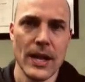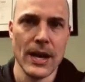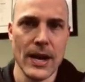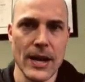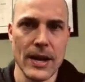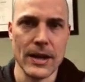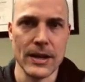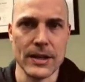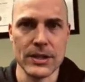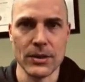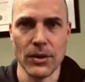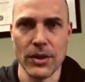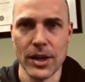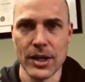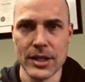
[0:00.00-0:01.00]

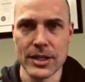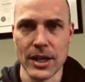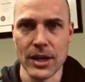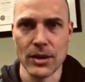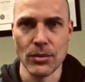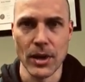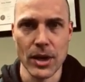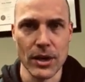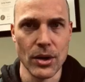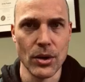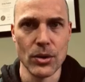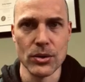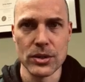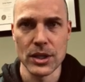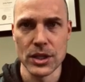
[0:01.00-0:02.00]
So things like runny
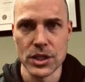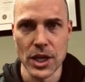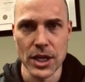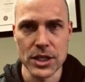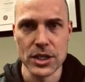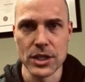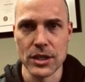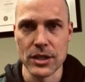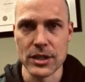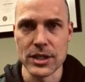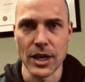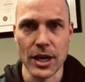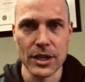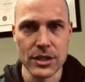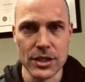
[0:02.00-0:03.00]
nose, congestion,
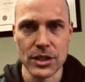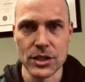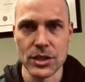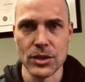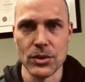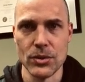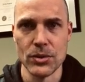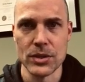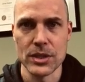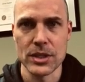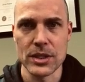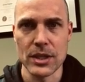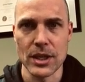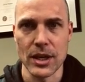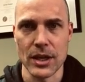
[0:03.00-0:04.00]
sinus
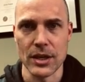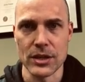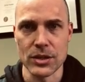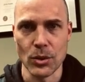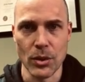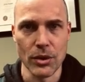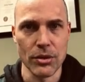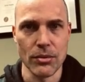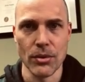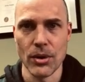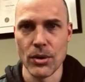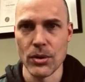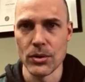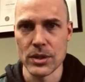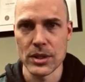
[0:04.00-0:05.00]
issues, sore
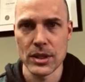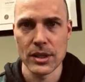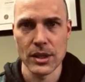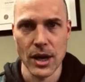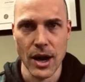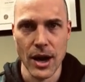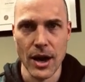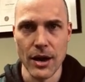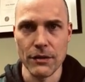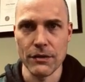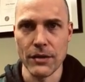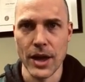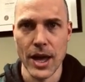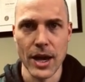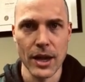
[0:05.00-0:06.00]
throat, cough,
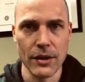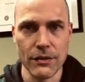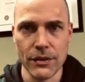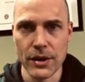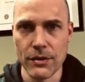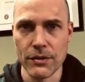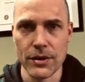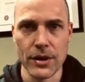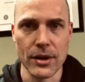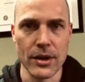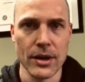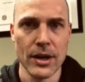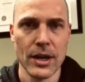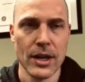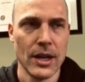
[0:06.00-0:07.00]
headache,
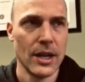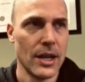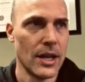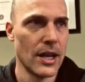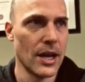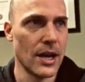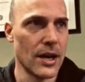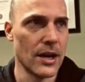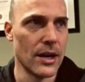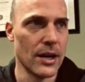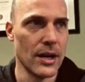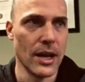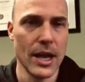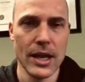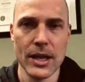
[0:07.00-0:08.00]
fever,
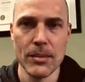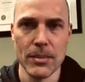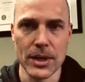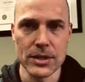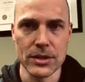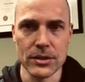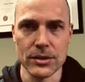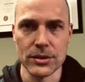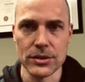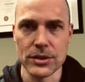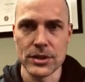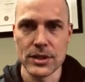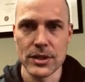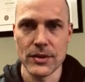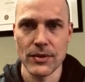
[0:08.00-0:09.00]
achy
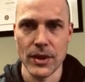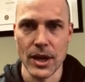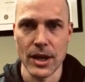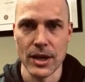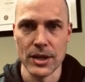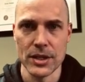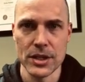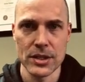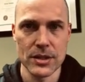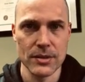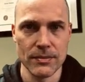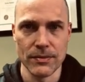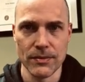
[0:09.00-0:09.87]
muscles, just